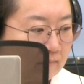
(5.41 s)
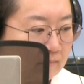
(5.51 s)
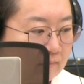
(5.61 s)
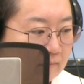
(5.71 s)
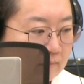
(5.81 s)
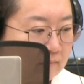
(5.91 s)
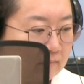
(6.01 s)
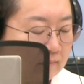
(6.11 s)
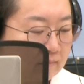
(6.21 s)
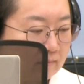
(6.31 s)

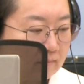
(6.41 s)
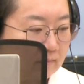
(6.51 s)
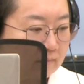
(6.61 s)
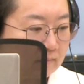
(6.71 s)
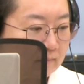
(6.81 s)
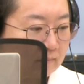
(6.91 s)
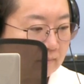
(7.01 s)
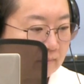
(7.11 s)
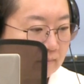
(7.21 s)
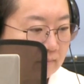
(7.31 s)

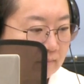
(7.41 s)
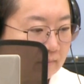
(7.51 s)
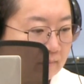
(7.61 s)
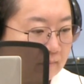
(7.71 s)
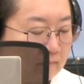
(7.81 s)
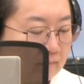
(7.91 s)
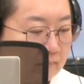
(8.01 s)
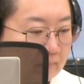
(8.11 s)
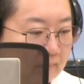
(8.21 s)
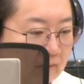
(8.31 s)

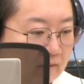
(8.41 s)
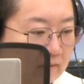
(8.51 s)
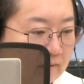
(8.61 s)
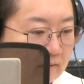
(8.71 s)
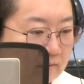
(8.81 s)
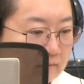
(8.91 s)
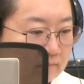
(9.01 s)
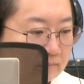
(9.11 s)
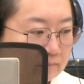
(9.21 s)
(not speaking)